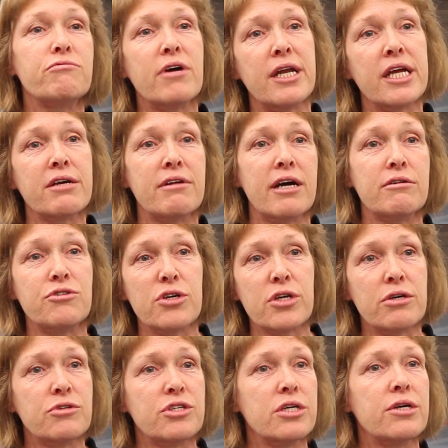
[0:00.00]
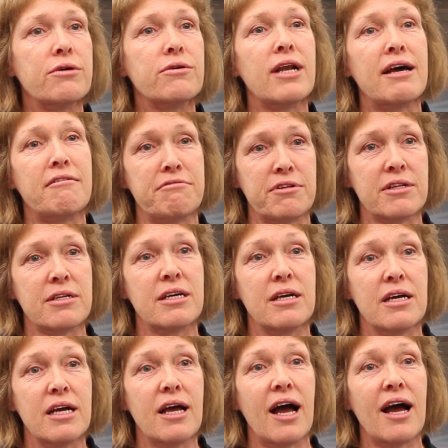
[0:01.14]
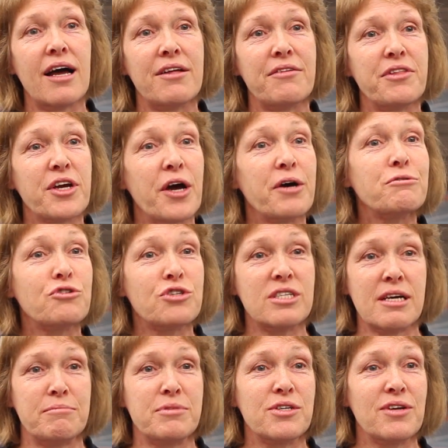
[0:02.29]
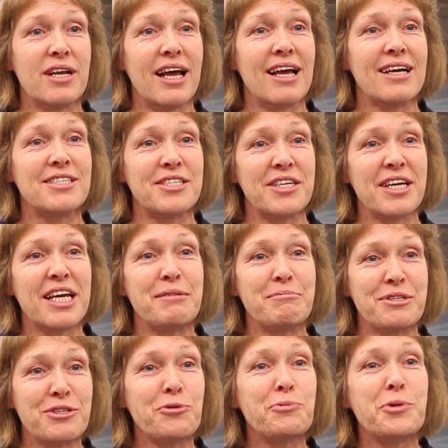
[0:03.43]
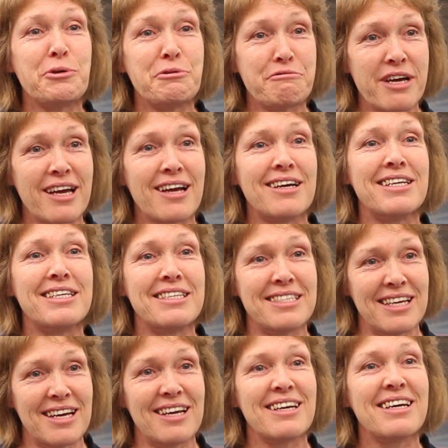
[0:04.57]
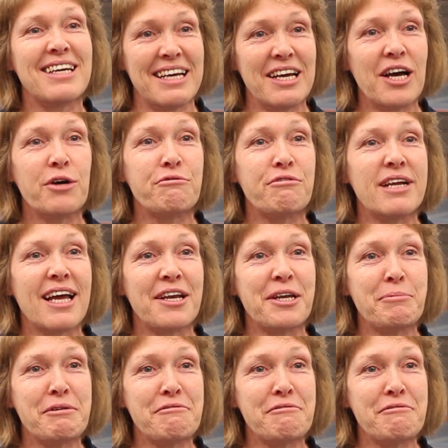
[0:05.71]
running around, you go to your own level and the coach is absolutely excellent, keeps us all moving and hopefully getting a bit